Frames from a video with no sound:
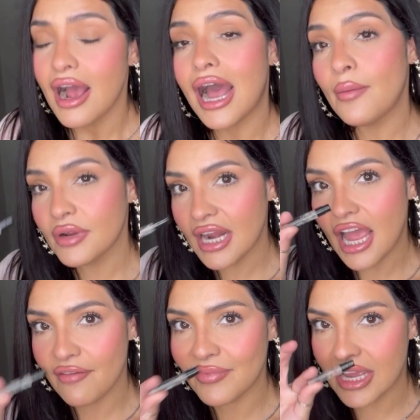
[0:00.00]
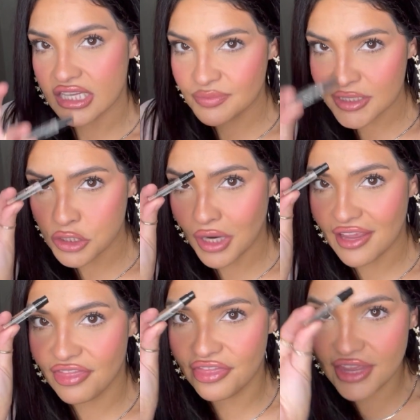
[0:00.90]
I'm going to have my husband
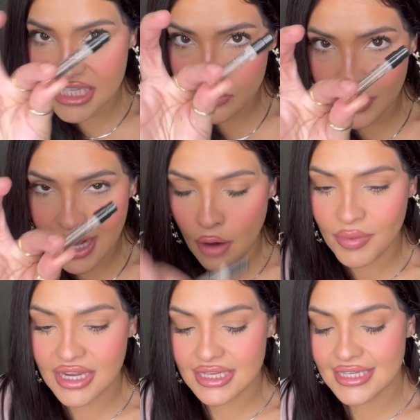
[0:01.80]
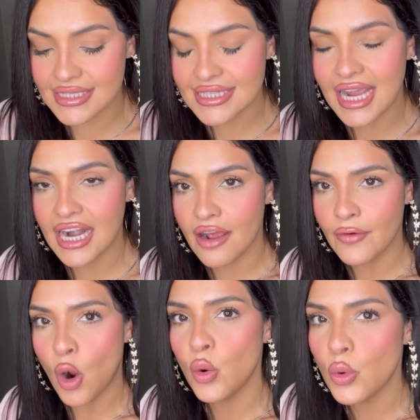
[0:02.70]
try this one out because this is kind of
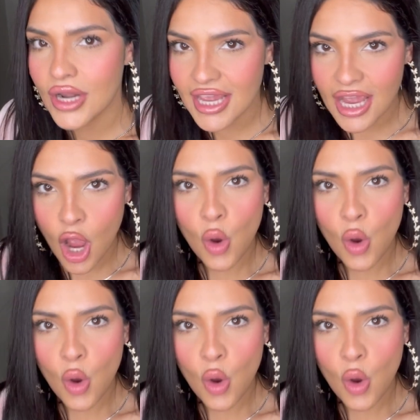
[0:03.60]
woody,